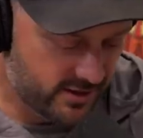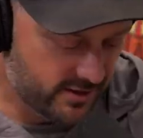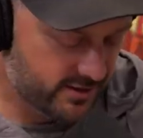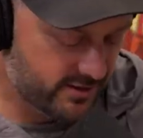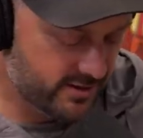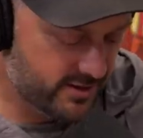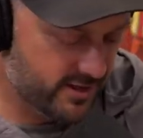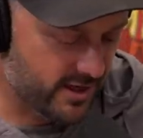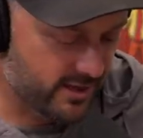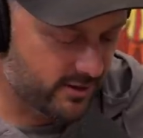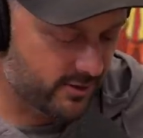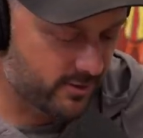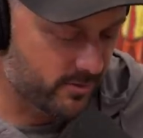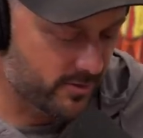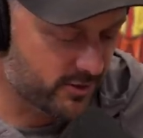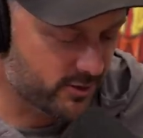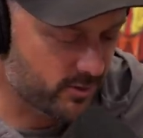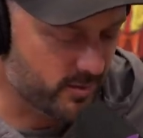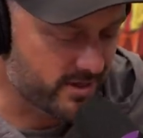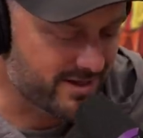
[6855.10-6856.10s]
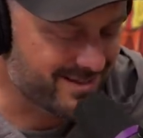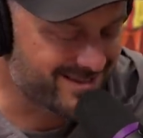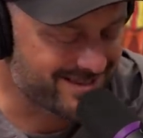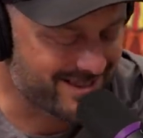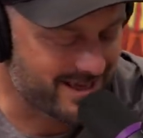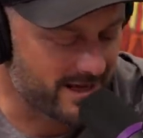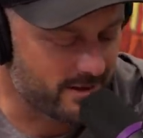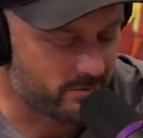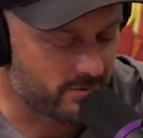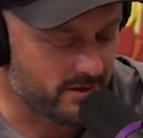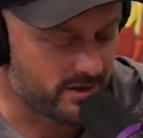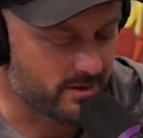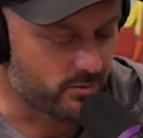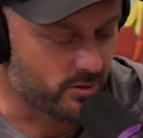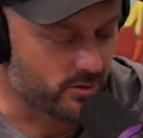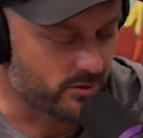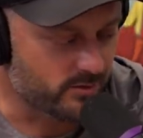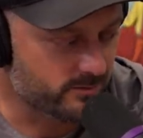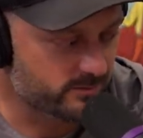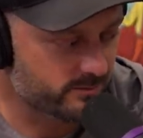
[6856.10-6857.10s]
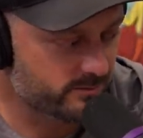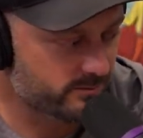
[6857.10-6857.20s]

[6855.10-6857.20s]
It's not going to be the same people.